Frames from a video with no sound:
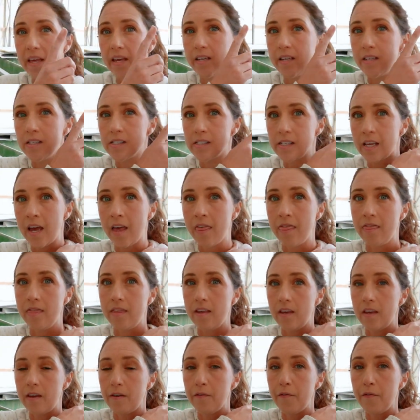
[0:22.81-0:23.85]
is
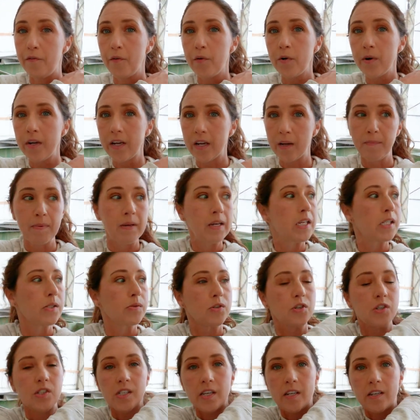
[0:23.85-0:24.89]
get the foredeck
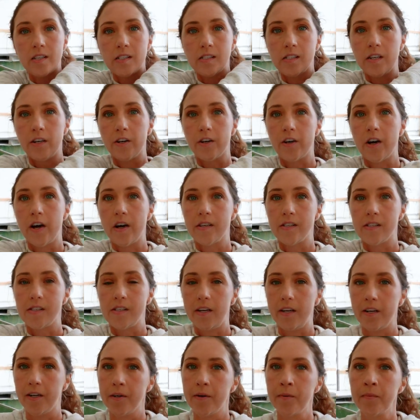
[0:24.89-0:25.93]
piece, which is gonna sit across
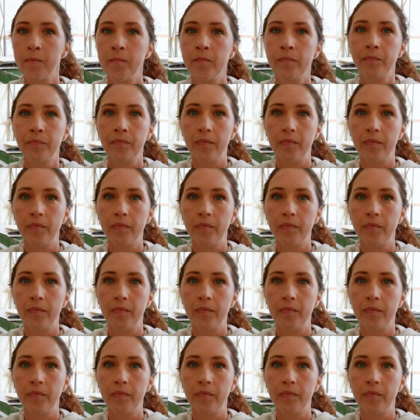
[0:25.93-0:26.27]
here